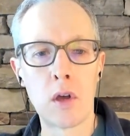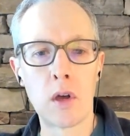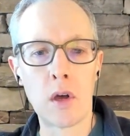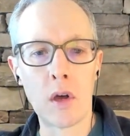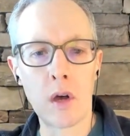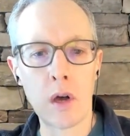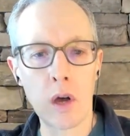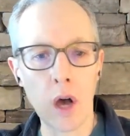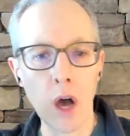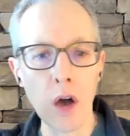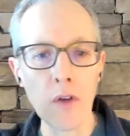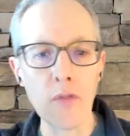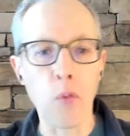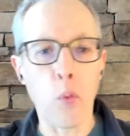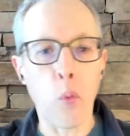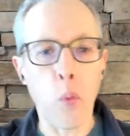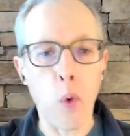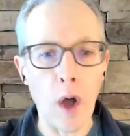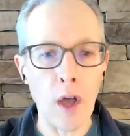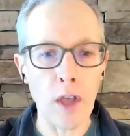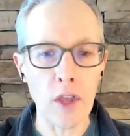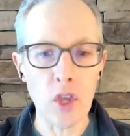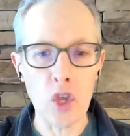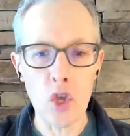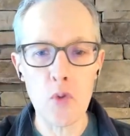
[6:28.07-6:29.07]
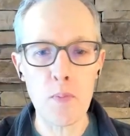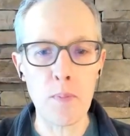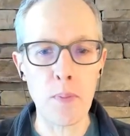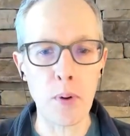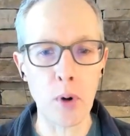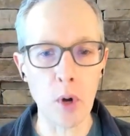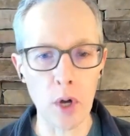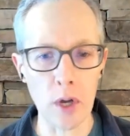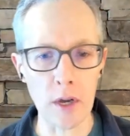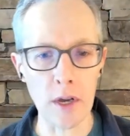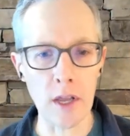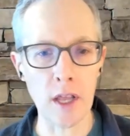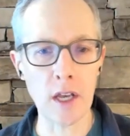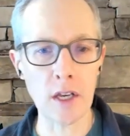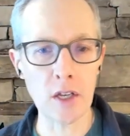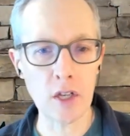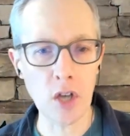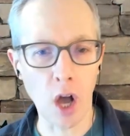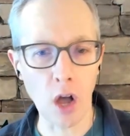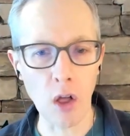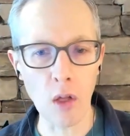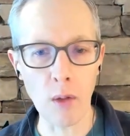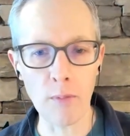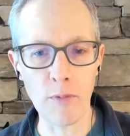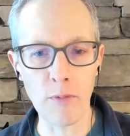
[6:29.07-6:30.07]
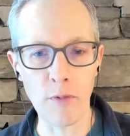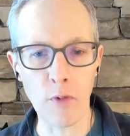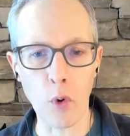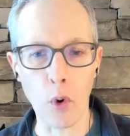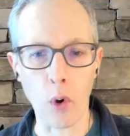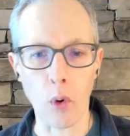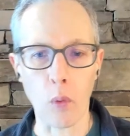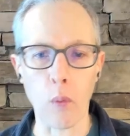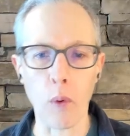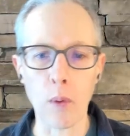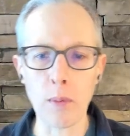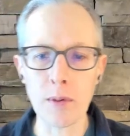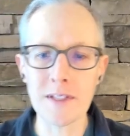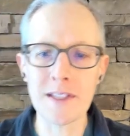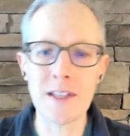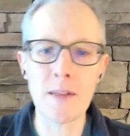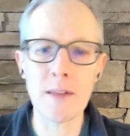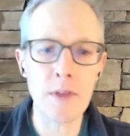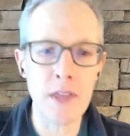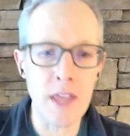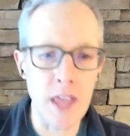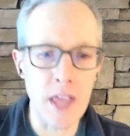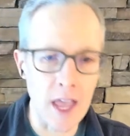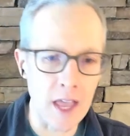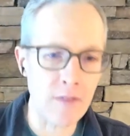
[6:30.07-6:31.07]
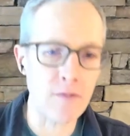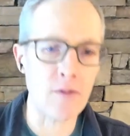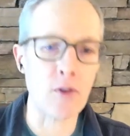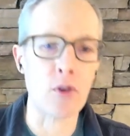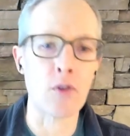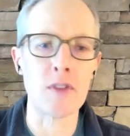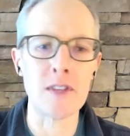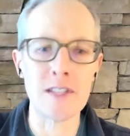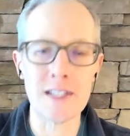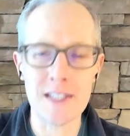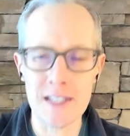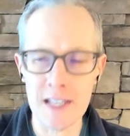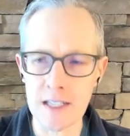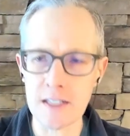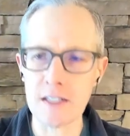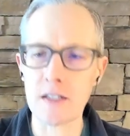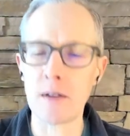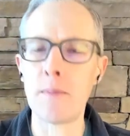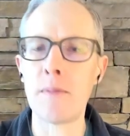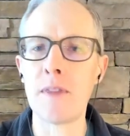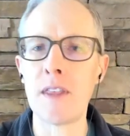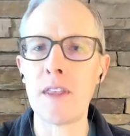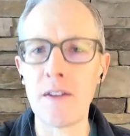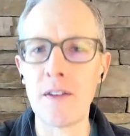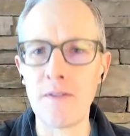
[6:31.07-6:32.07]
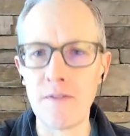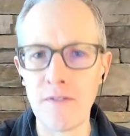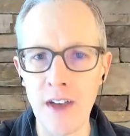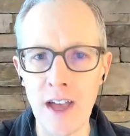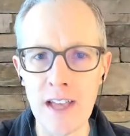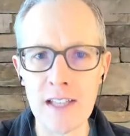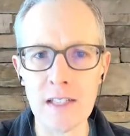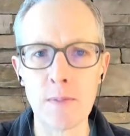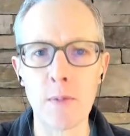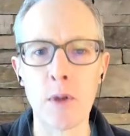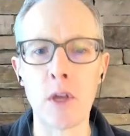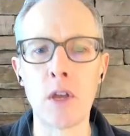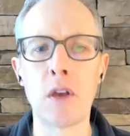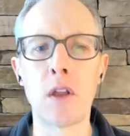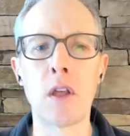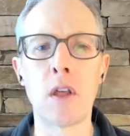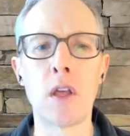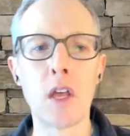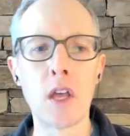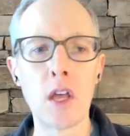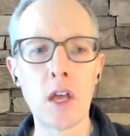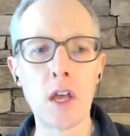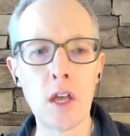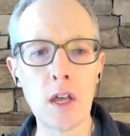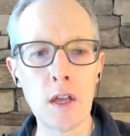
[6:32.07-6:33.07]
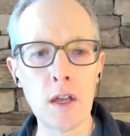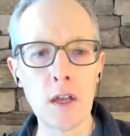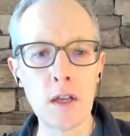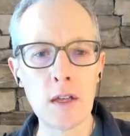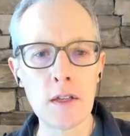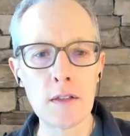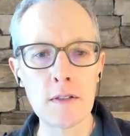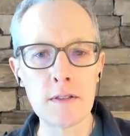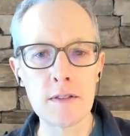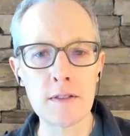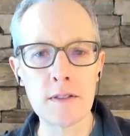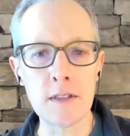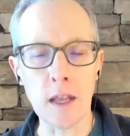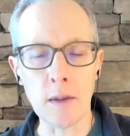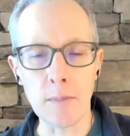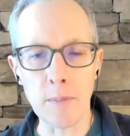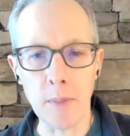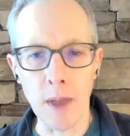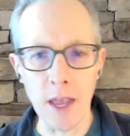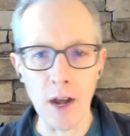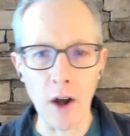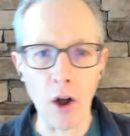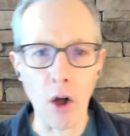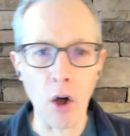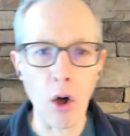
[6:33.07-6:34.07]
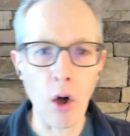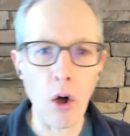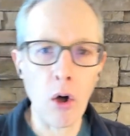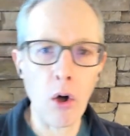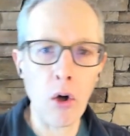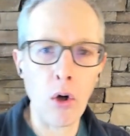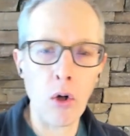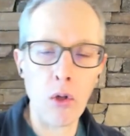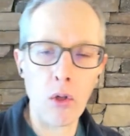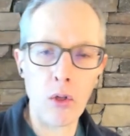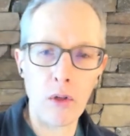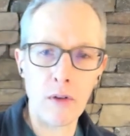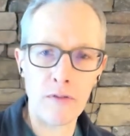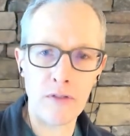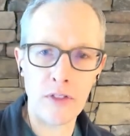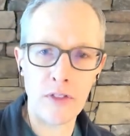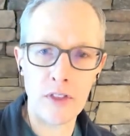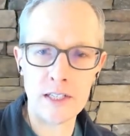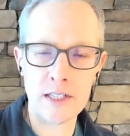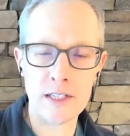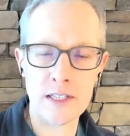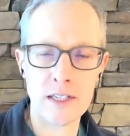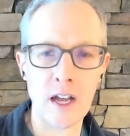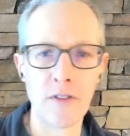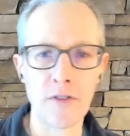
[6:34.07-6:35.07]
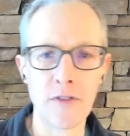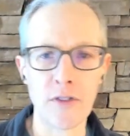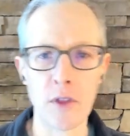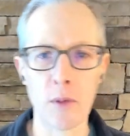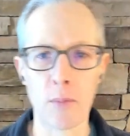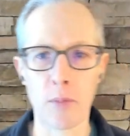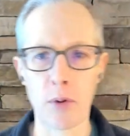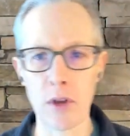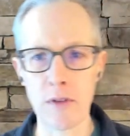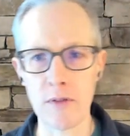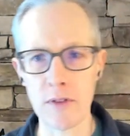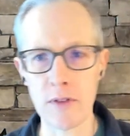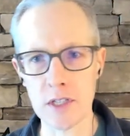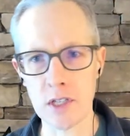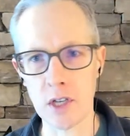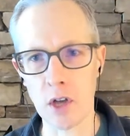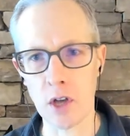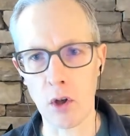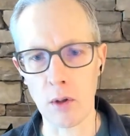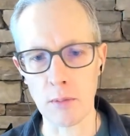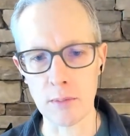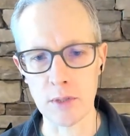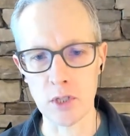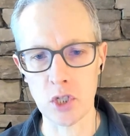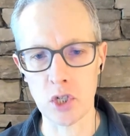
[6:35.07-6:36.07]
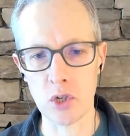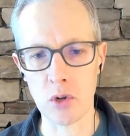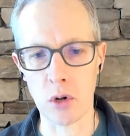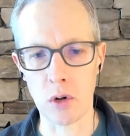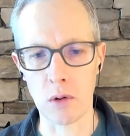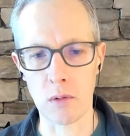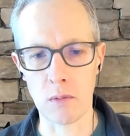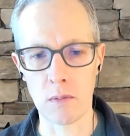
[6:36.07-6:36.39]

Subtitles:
of what you put in column 4? What was the behavior, the system, the investment that made all of the stuff in the previous columns true